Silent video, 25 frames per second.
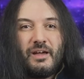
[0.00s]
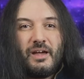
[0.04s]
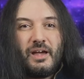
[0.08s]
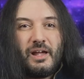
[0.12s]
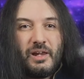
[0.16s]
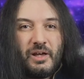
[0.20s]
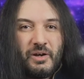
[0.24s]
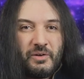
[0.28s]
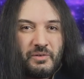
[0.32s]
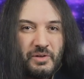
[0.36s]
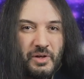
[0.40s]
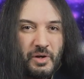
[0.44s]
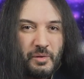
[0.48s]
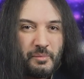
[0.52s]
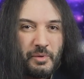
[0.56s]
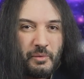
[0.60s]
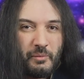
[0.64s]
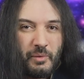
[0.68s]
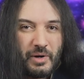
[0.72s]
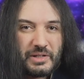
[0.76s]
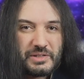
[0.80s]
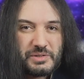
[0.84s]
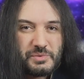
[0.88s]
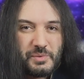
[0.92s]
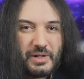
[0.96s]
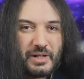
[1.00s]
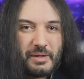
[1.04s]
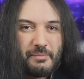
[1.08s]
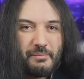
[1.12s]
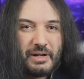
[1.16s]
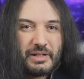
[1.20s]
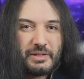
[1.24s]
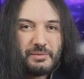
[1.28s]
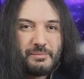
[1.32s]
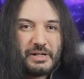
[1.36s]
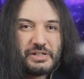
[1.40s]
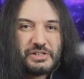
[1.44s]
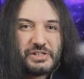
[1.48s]
Hello noble ones, welcome
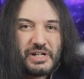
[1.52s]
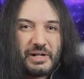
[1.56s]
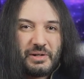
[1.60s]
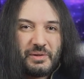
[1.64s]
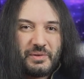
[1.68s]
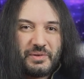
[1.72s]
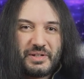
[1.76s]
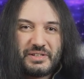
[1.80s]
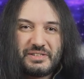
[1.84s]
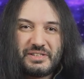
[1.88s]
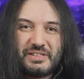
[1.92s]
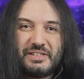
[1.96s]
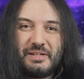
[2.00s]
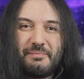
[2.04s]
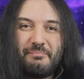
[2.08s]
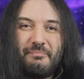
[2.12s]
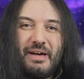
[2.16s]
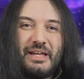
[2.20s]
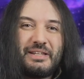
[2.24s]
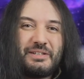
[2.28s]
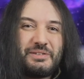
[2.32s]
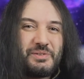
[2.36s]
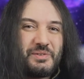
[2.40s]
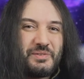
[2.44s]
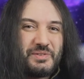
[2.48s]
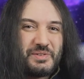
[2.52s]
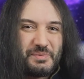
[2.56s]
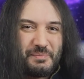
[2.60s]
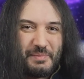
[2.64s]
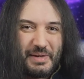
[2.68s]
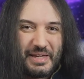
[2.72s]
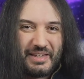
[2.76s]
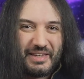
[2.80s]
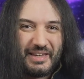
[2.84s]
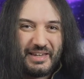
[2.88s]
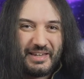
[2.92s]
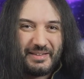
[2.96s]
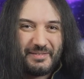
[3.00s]
back to my channel, this is the Metatron
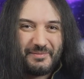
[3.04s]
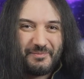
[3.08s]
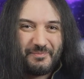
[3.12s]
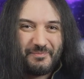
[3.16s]
speaking.